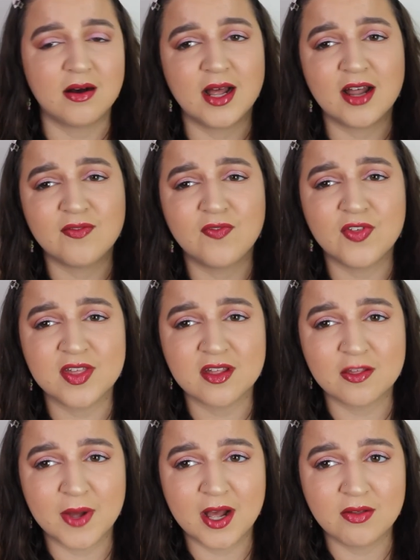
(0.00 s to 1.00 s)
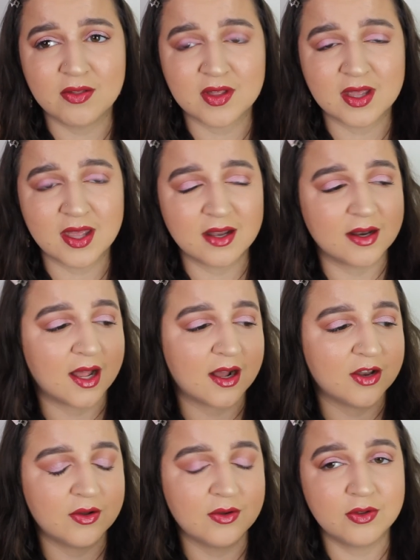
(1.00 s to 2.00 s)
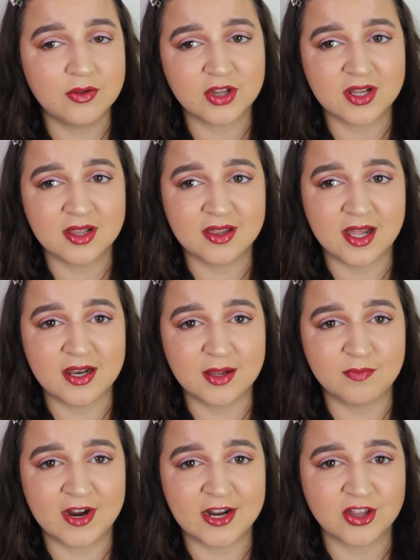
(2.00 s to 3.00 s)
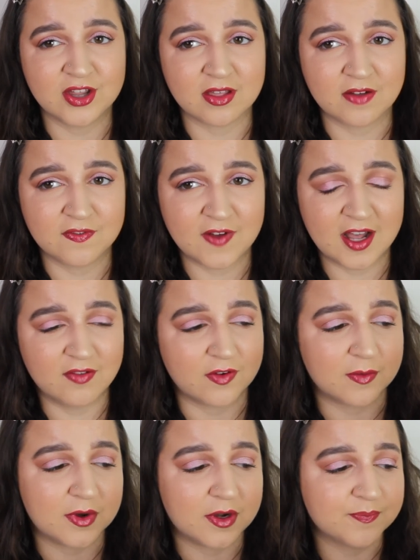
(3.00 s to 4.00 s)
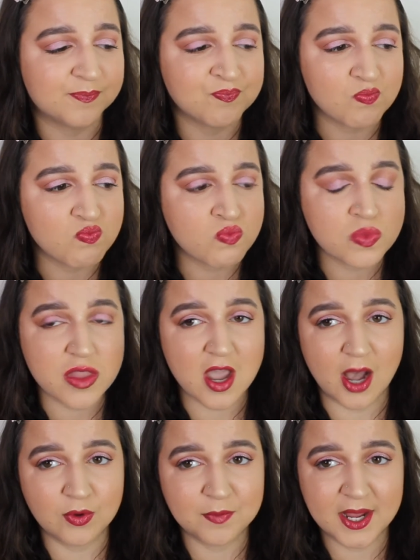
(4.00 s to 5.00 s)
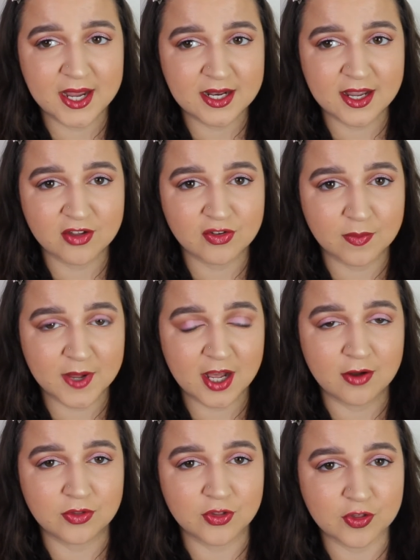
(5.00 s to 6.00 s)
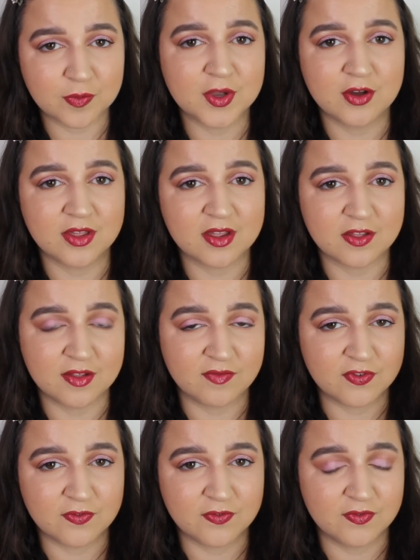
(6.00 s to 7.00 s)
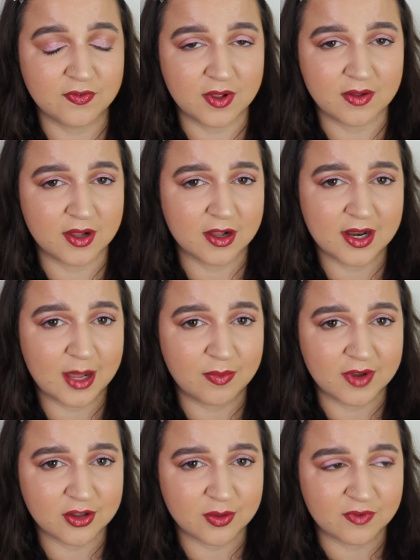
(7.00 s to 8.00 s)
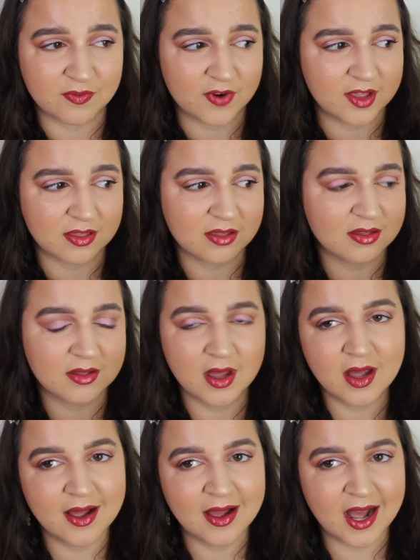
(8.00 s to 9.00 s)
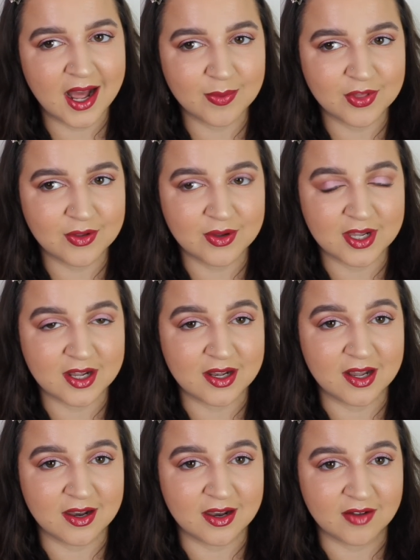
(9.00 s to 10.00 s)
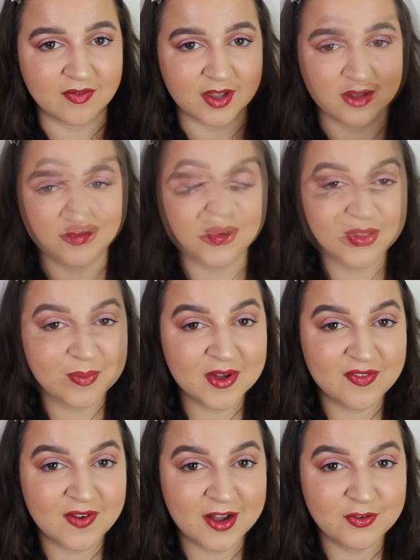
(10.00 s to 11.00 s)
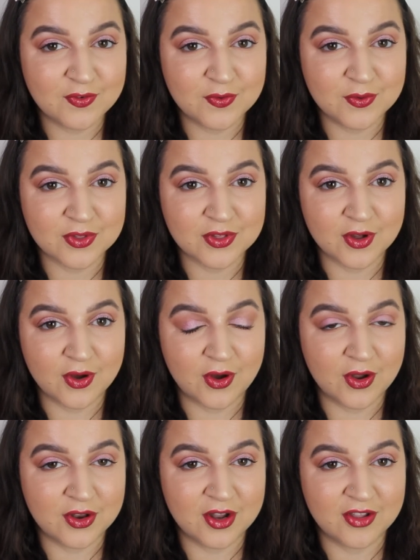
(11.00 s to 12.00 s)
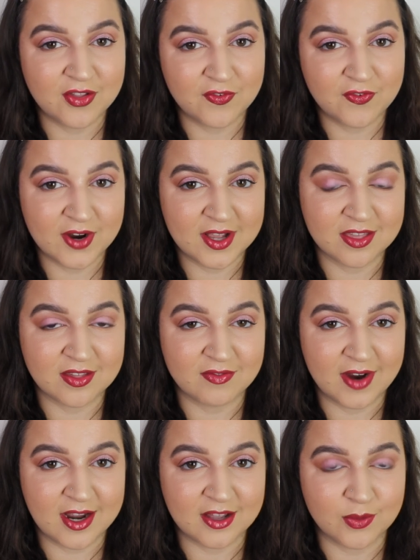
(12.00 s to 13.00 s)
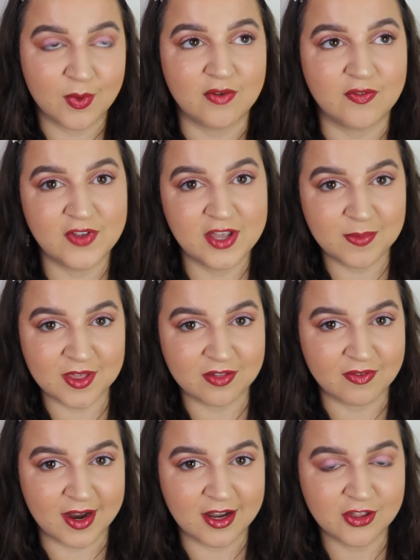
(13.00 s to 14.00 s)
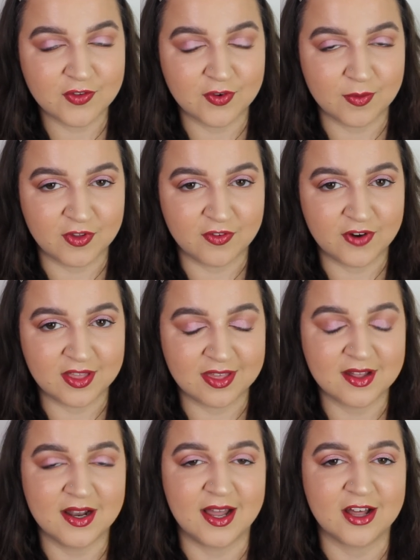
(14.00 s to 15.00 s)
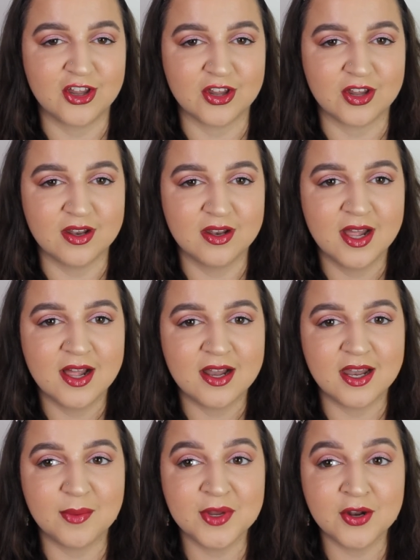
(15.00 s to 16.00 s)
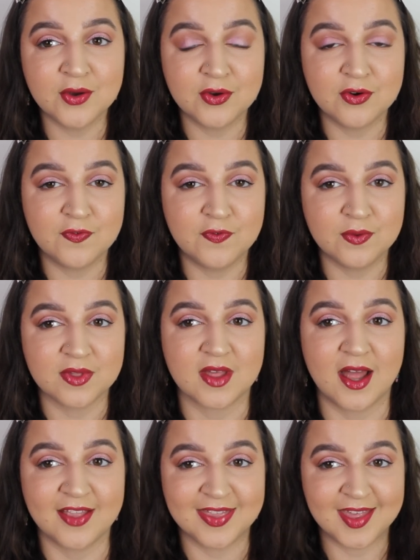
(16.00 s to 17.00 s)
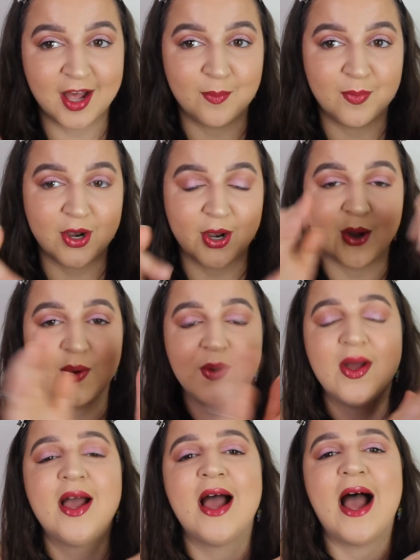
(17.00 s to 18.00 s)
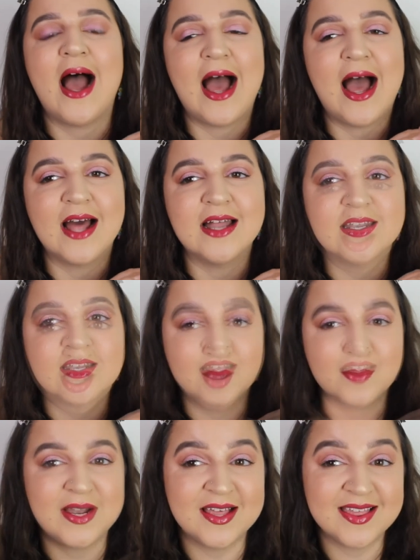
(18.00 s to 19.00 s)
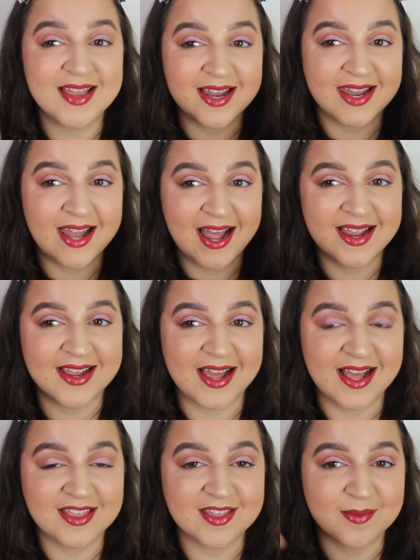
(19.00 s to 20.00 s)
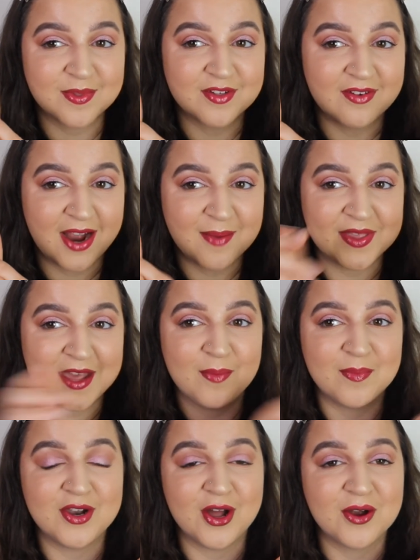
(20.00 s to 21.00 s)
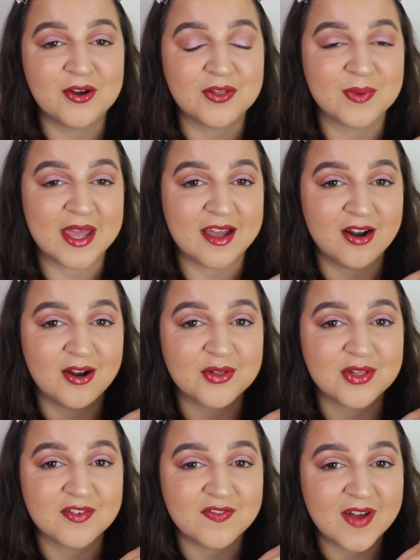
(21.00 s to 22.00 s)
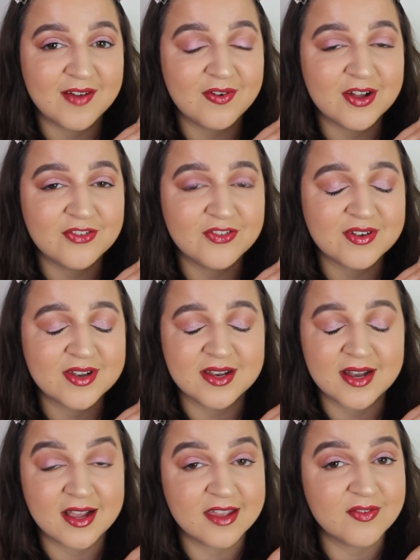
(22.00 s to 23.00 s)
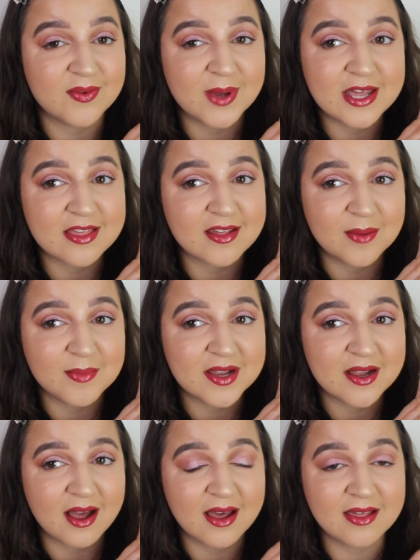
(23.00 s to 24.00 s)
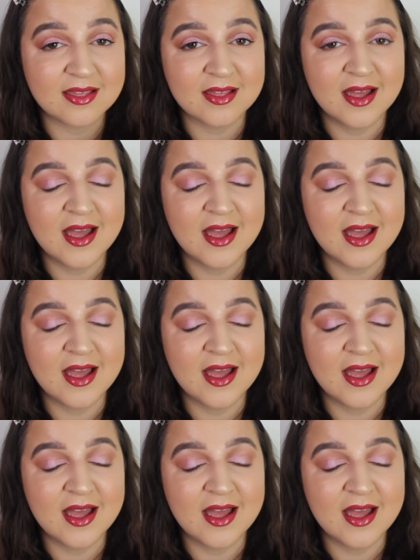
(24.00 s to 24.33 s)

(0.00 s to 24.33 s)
and for £6 again. Like, I know usually their lip ranges are £5, but I would pay the extra pound just because it's in collaboration with Friends. Absolutely love it. Those are my final thoughts on the Friends range, well, Phoebe's range from the Friends collection. Let me know your thoughts down below, and please like and subscribe down below because we're getting close to 500 and that giveaway is coming, guys.